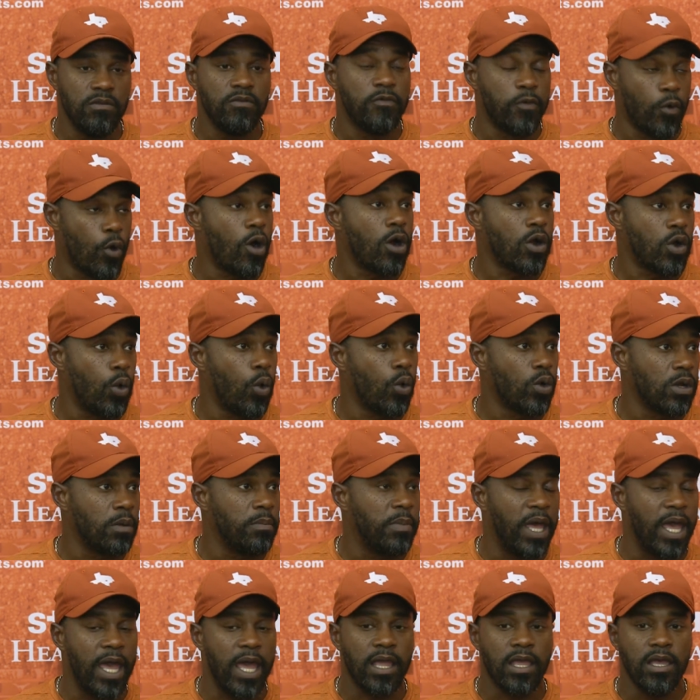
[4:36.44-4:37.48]
for our
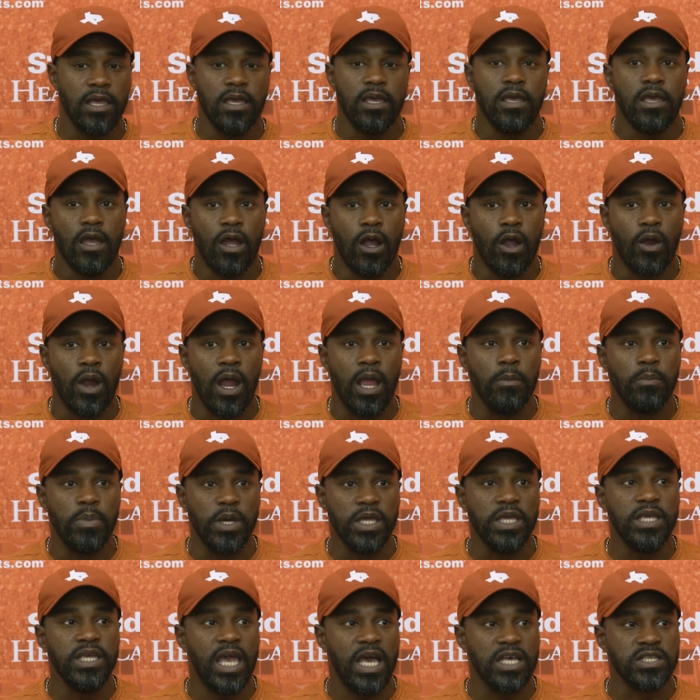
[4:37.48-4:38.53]
quarterback, all right?
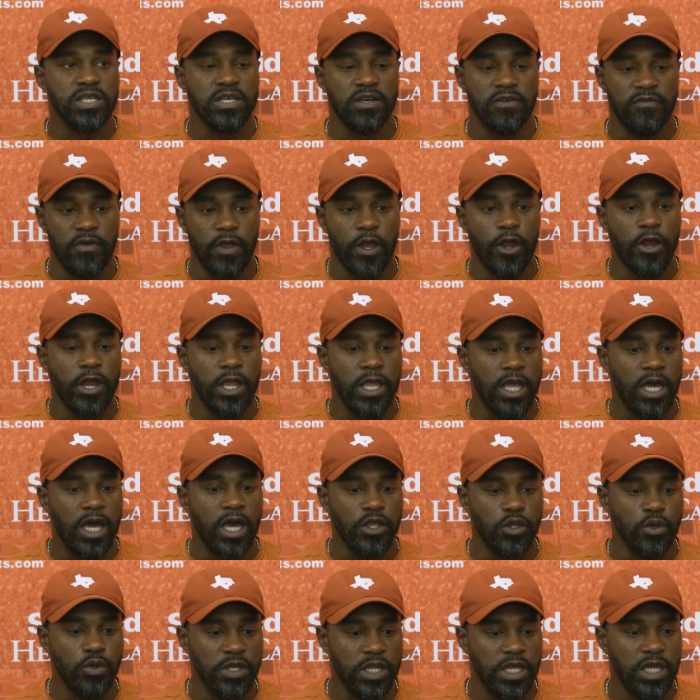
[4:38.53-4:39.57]
But he has a very
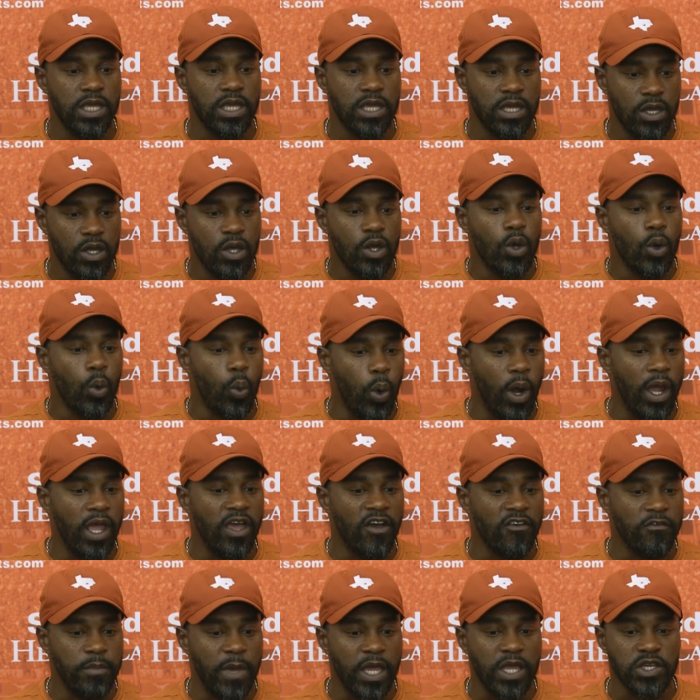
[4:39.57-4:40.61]
unique way
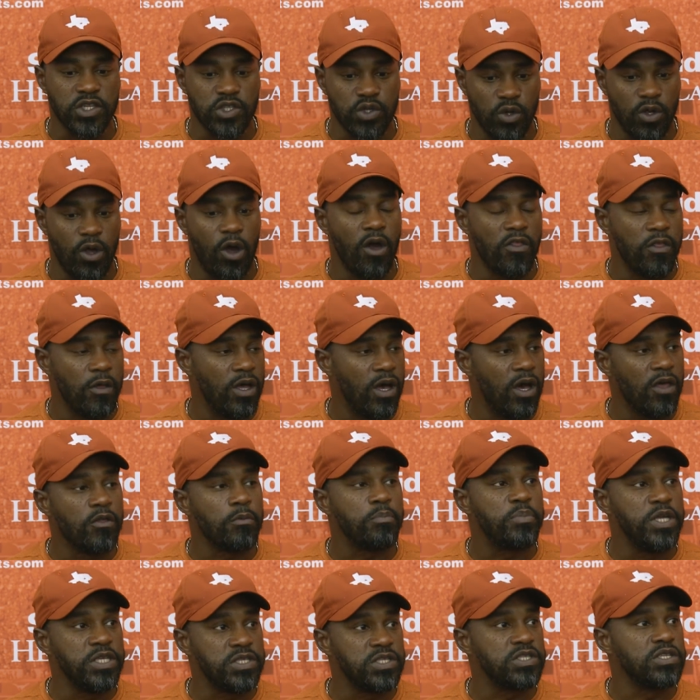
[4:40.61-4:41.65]
of making sure all the other
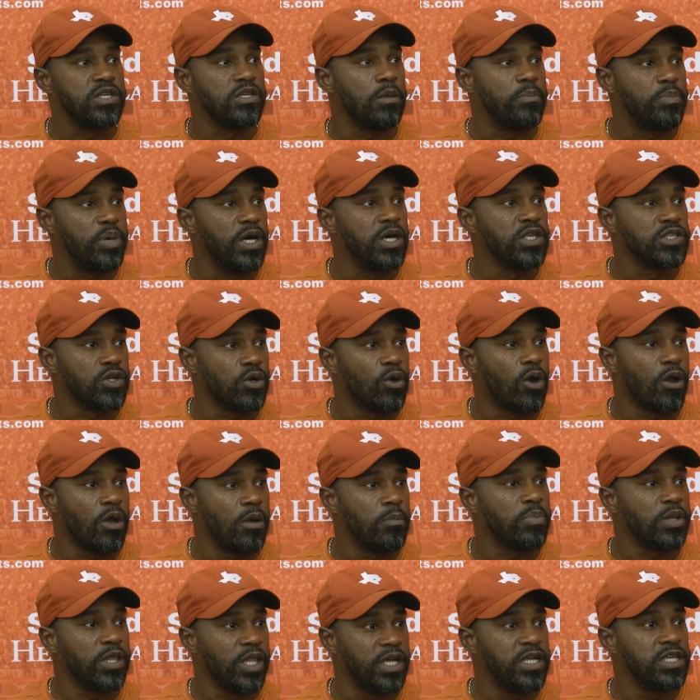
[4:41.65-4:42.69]
pieces to the puzzle are
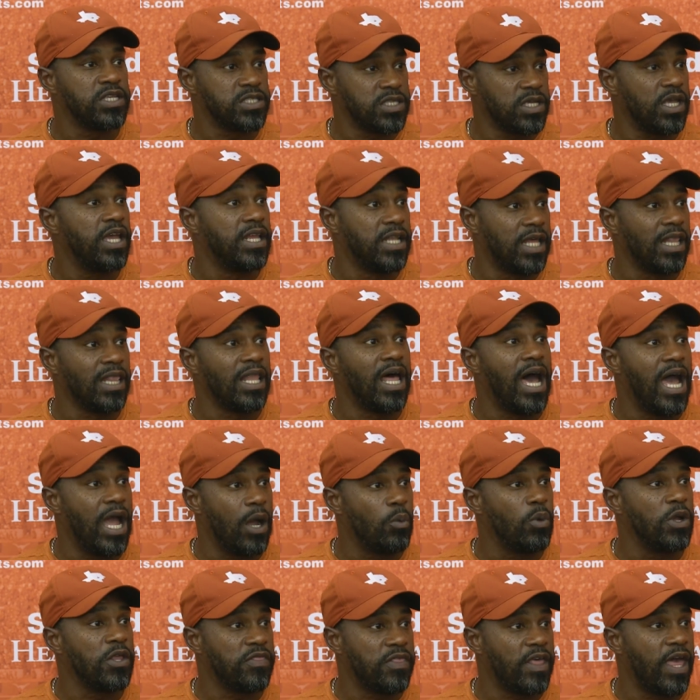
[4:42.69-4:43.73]
in place and
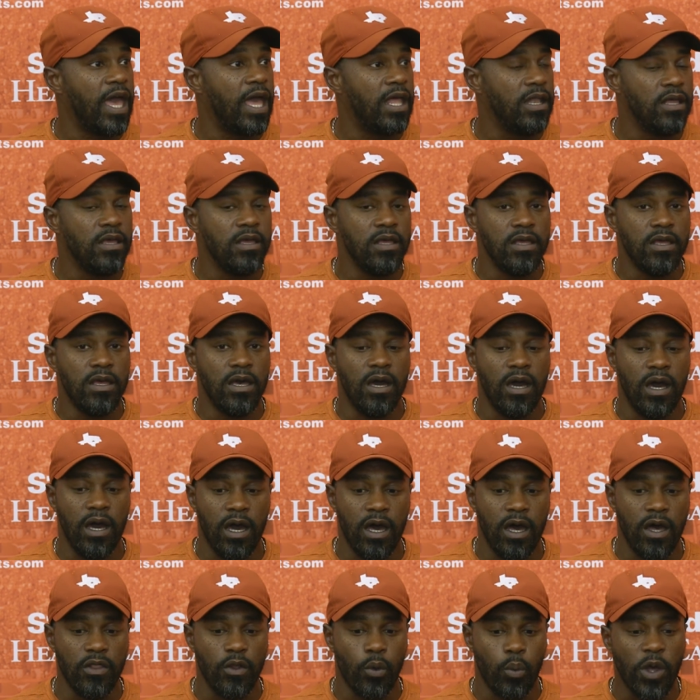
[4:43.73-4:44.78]
aligned with that.
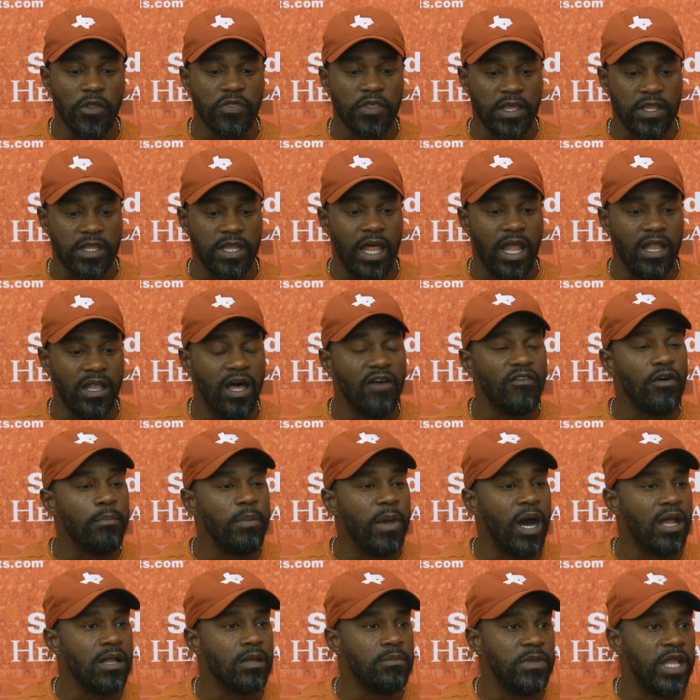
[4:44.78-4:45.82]
The one thing that I love
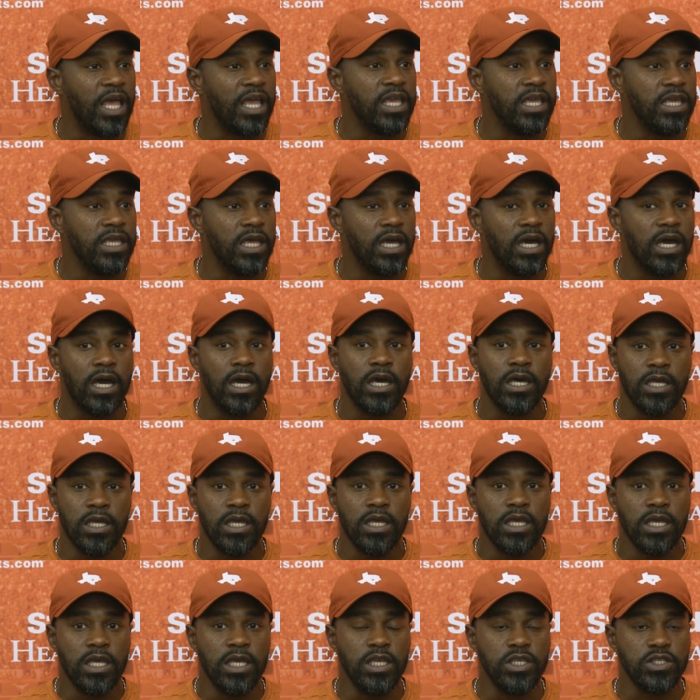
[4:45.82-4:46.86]
about him, that
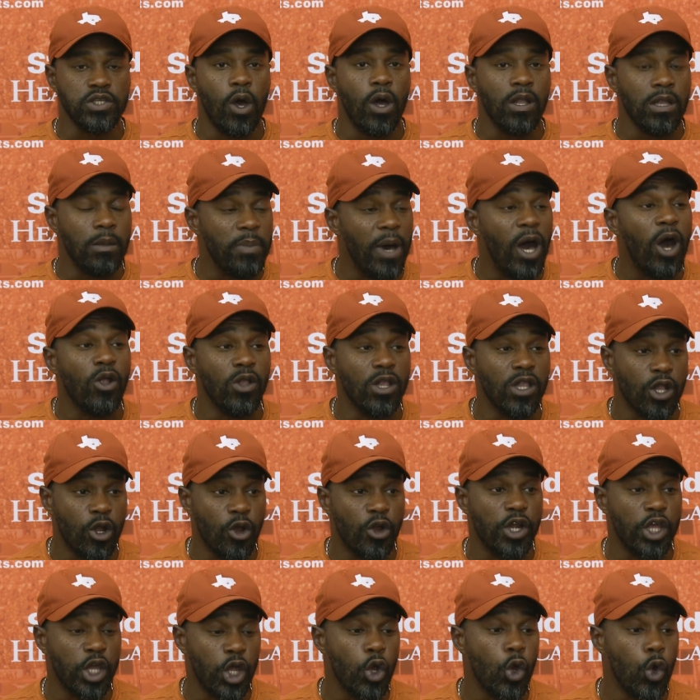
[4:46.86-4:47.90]
he's all about
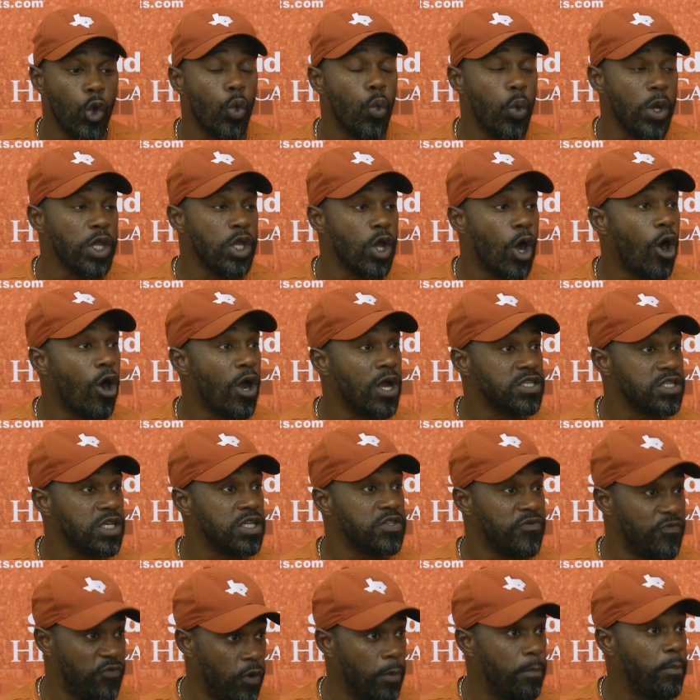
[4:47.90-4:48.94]
learning who we are as a
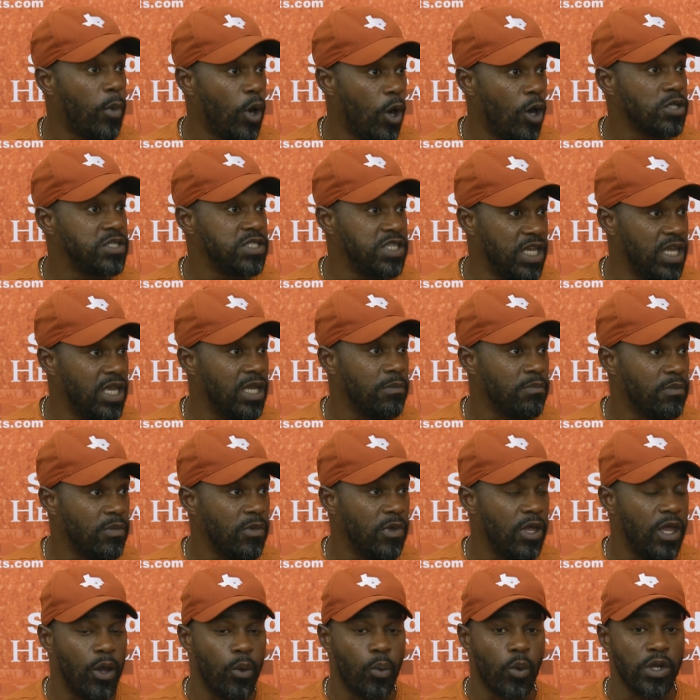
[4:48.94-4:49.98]
football team.
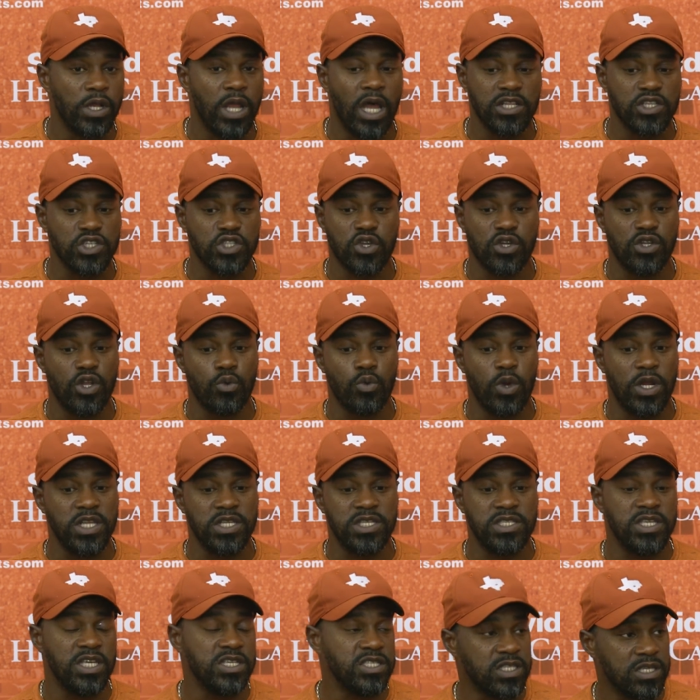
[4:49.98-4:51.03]
And we're not just going to run a
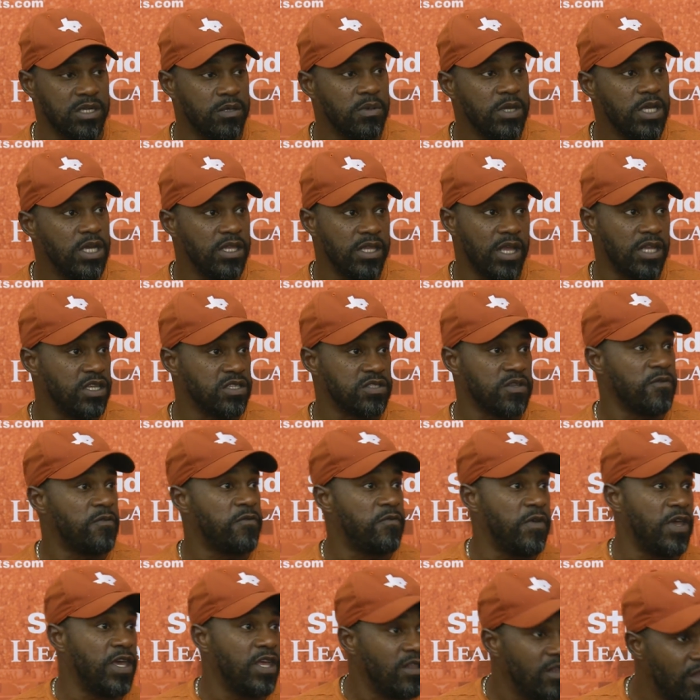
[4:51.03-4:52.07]
system that doesn't
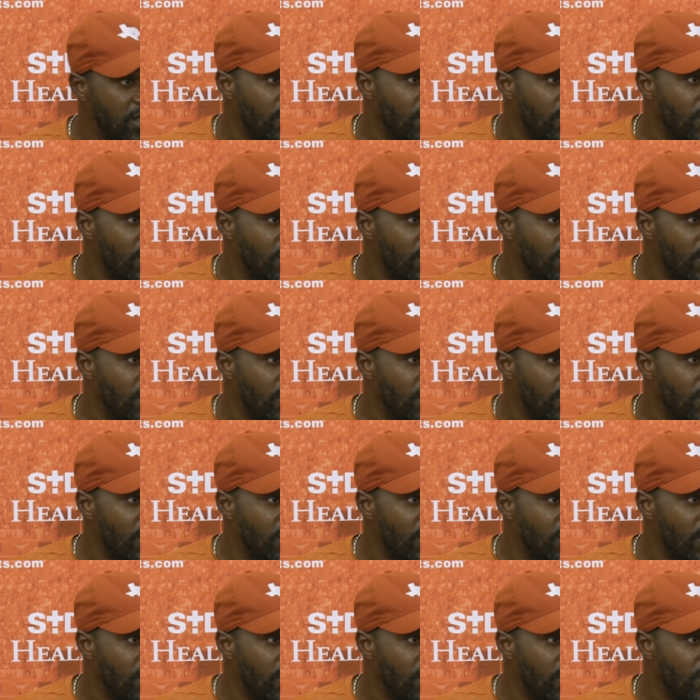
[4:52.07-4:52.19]
fit